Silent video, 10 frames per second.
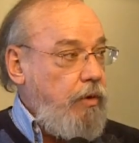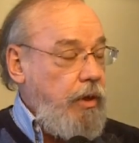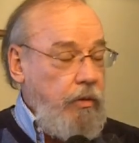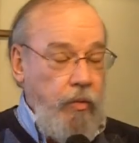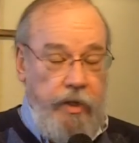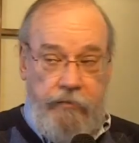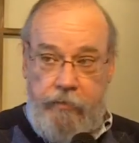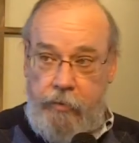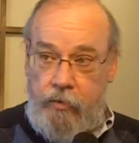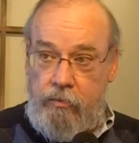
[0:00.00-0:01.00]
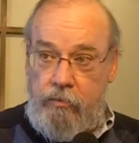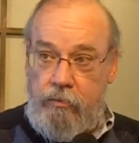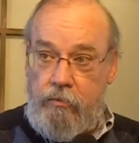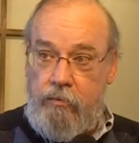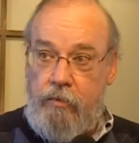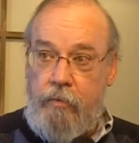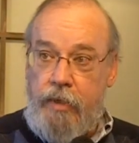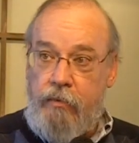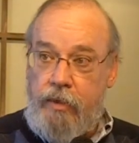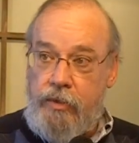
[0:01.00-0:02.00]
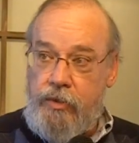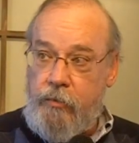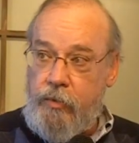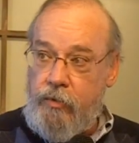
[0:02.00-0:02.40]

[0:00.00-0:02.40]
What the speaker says: drawn away from you, where my relationship